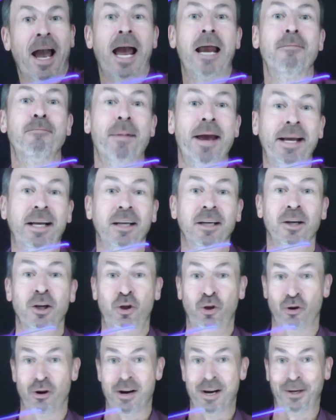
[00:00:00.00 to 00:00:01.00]
and make a
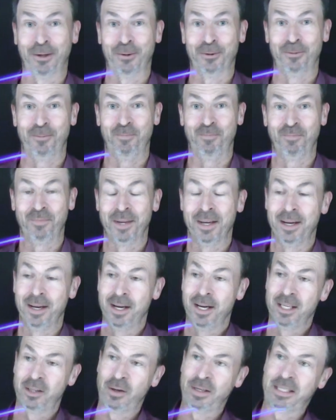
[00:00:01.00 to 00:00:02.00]
triangle.
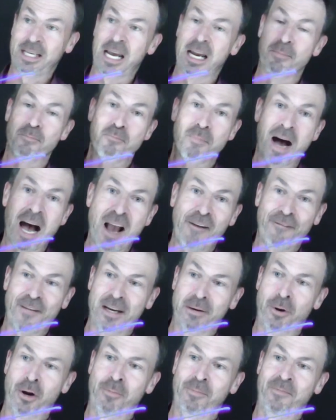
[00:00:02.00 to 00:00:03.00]
So he said, my
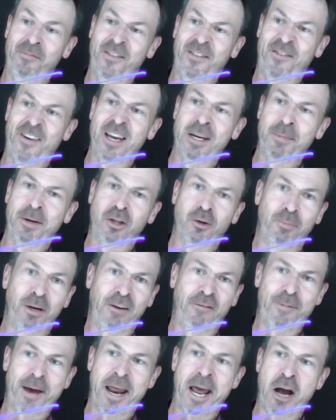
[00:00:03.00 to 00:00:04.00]
fundamental
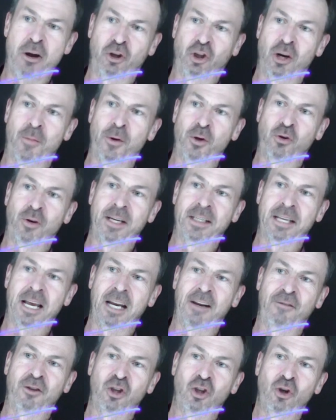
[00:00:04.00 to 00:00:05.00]
belief about our geometry is
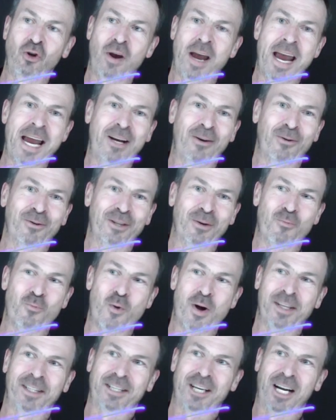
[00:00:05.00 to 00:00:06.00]
that if two angles on
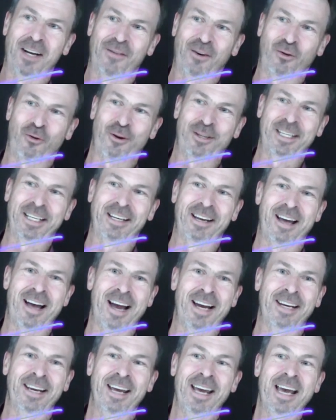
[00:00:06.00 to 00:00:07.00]
one side of a crossing
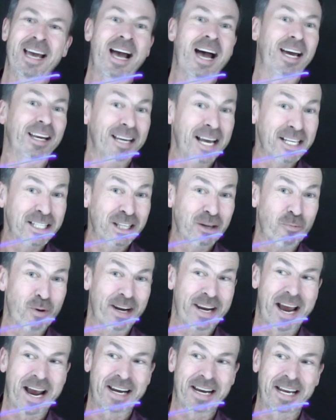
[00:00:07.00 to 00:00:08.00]
line are less than
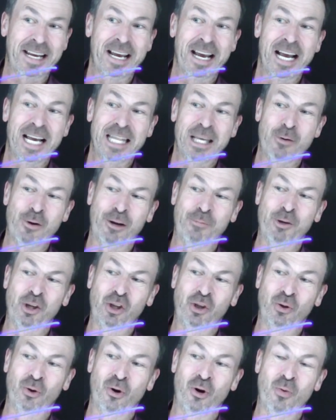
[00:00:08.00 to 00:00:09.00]
180, then we can be
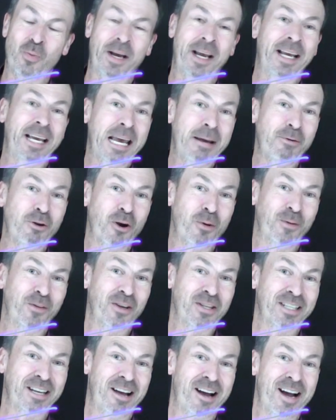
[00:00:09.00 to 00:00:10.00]
sure we can keep going with
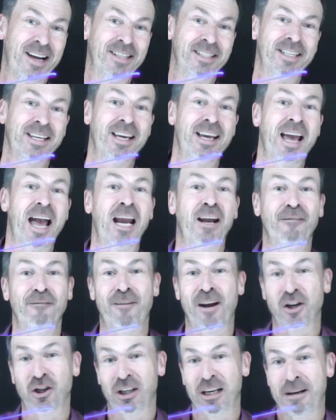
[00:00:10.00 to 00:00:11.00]
those lines and
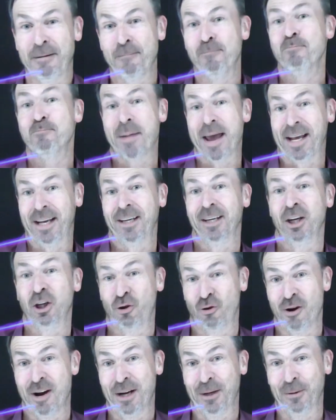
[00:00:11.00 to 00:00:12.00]
eventually make a
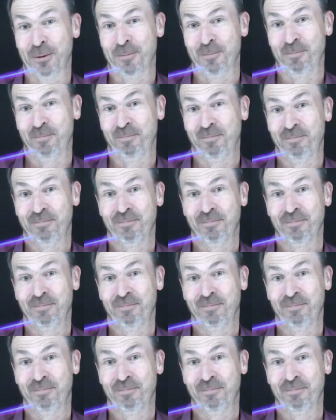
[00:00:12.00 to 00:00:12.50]
triangle.